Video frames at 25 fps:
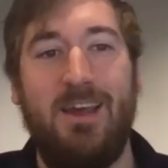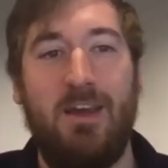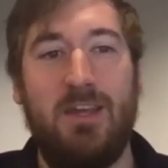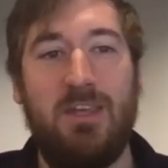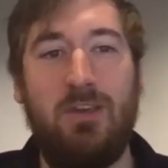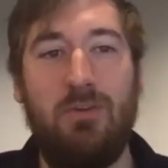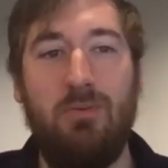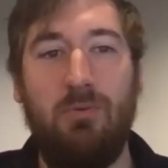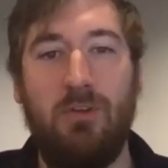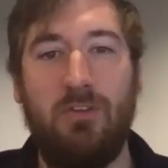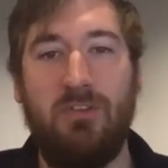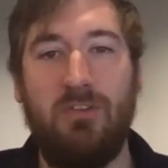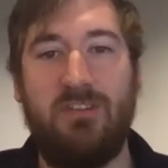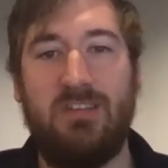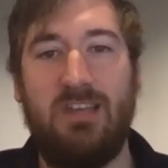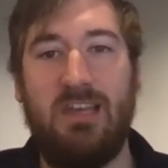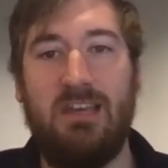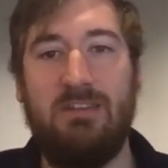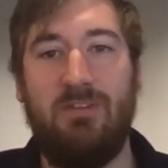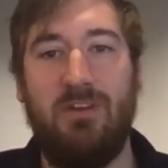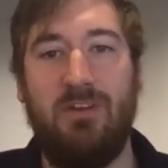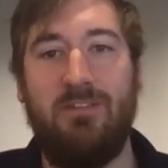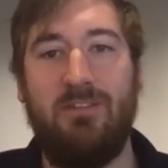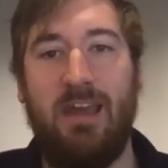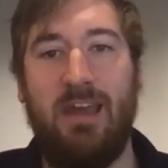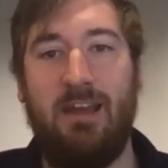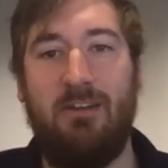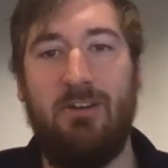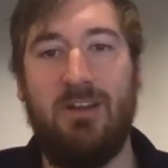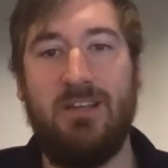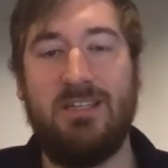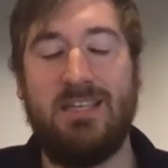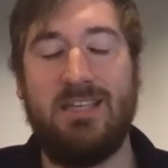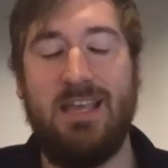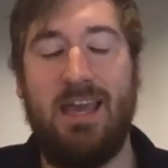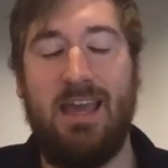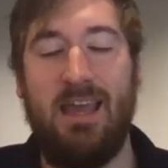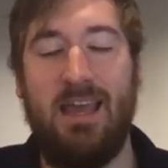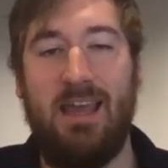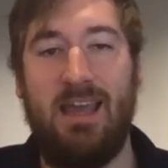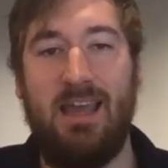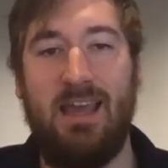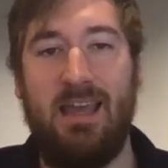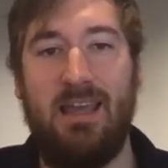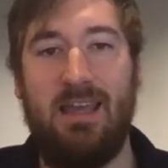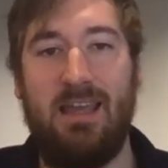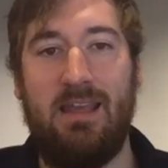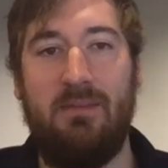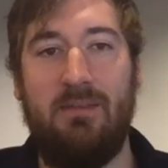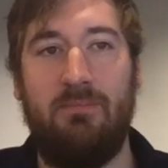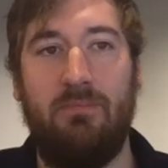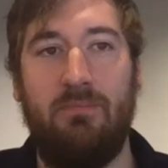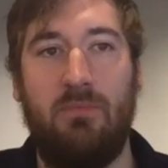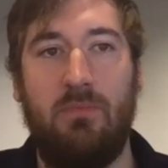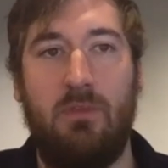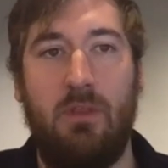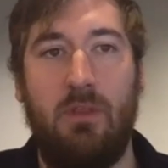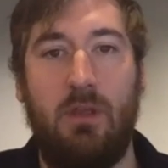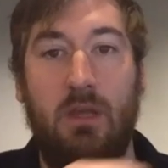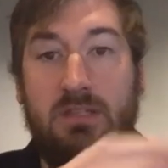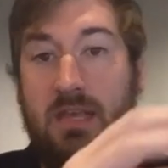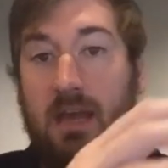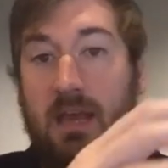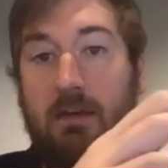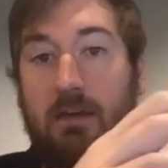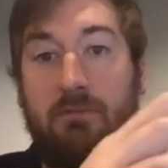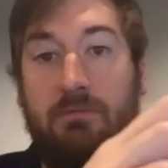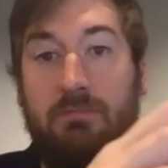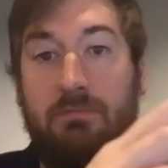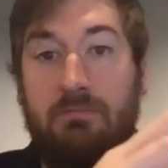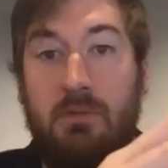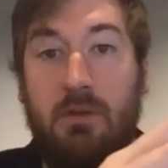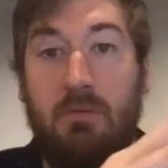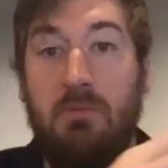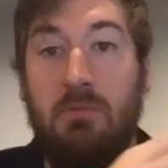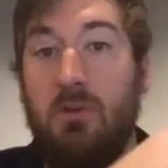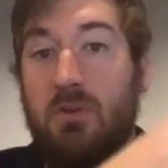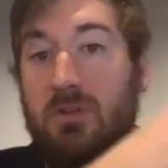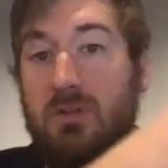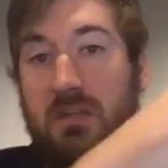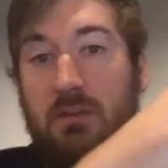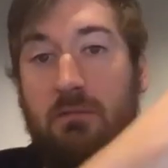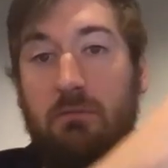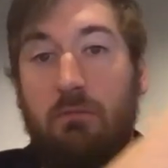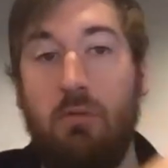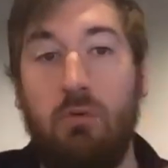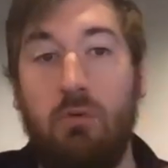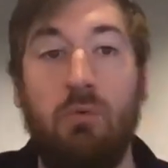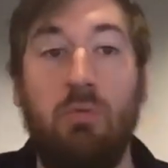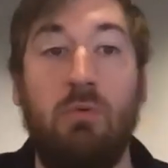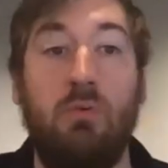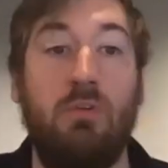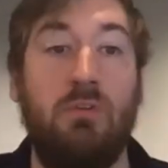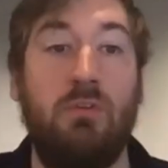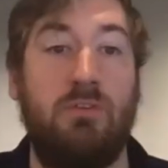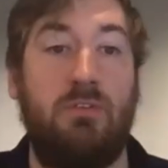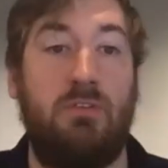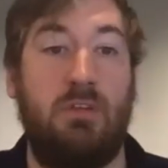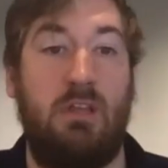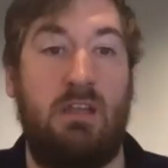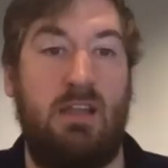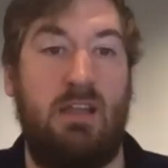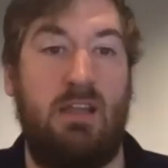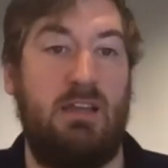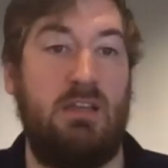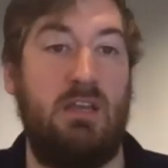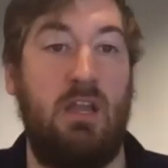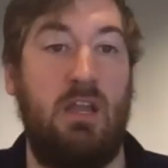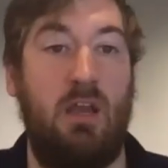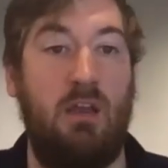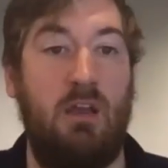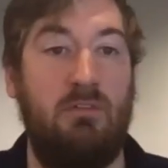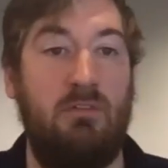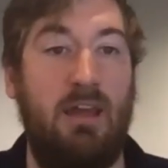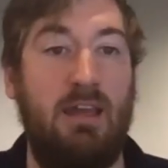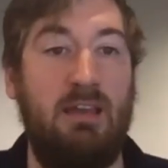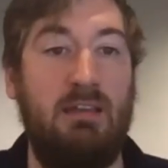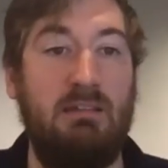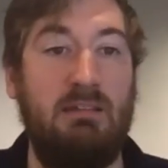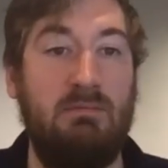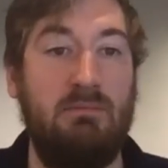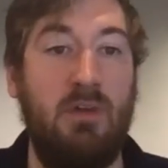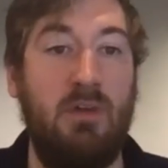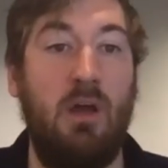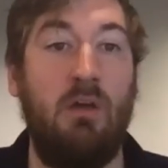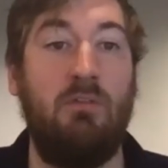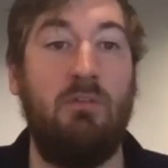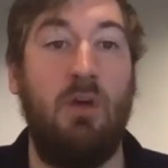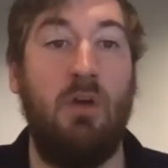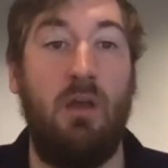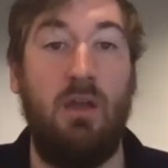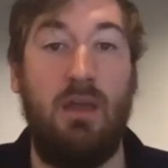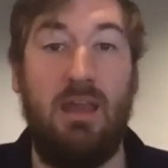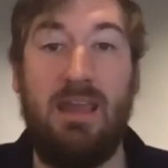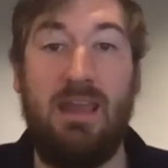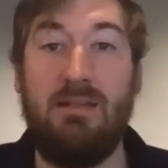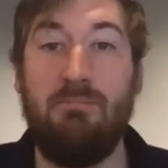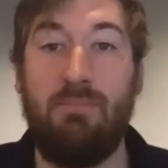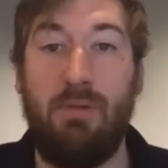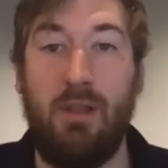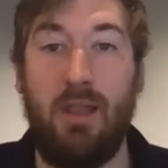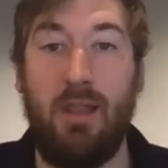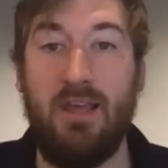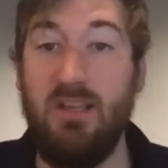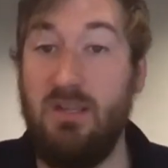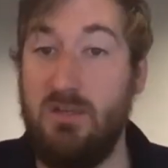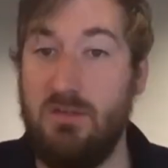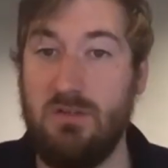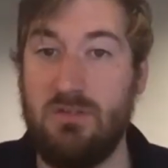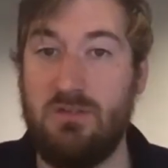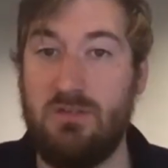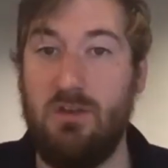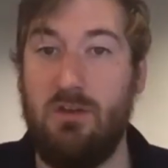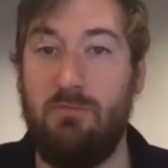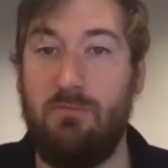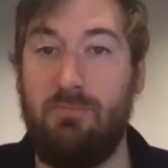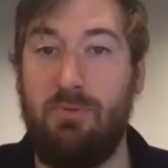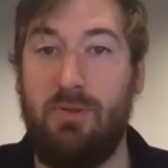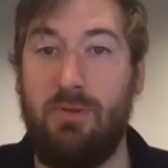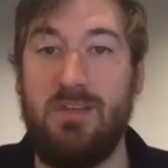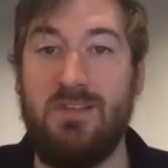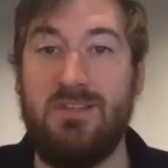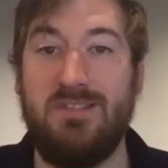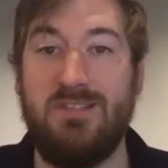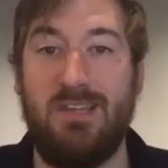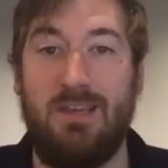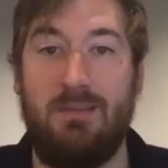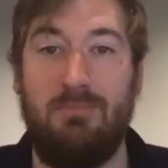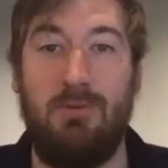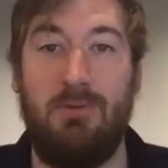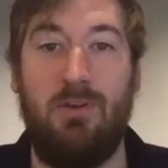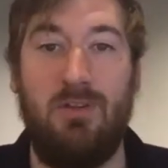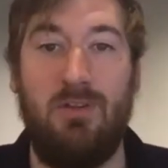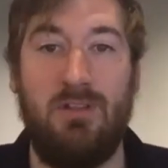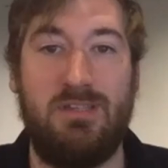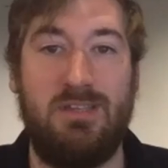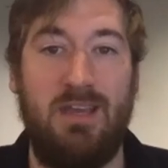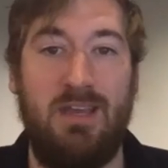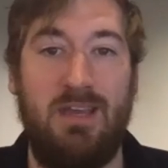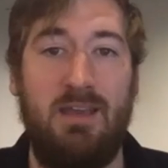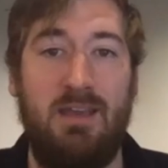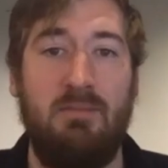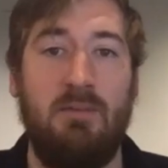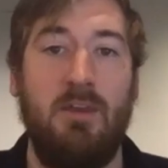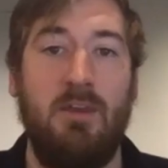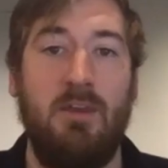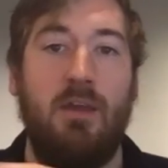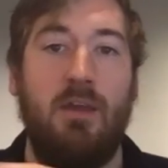you will see that there is a set of community rules, and that, you know, they are in place to sort of police the community.